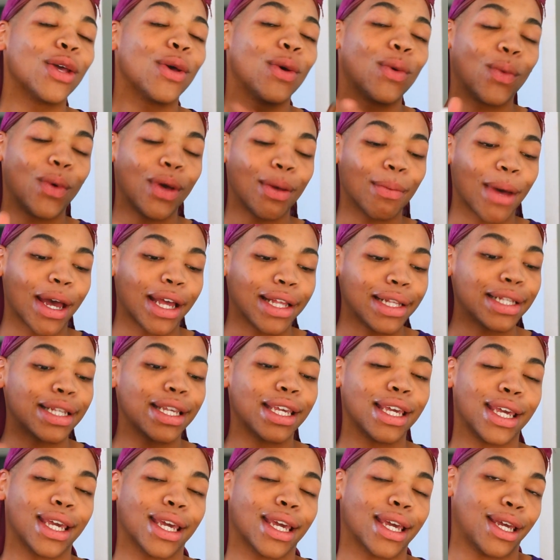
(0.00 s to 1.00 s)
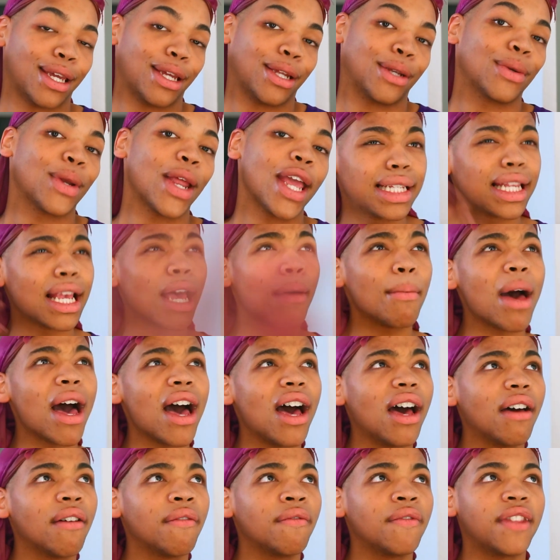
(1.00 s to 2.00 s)
with my skin. Some
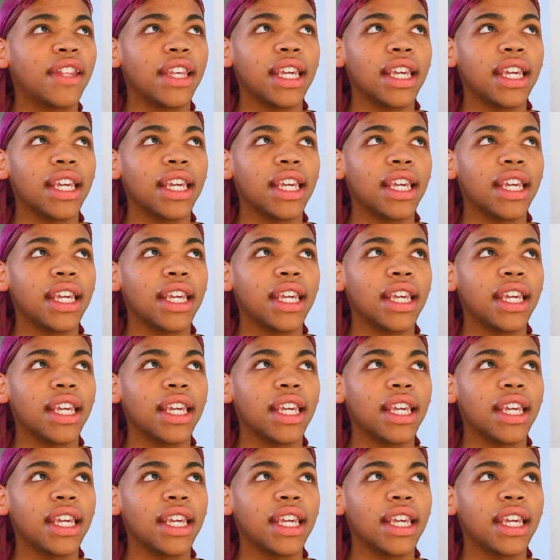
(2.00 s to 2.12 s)
of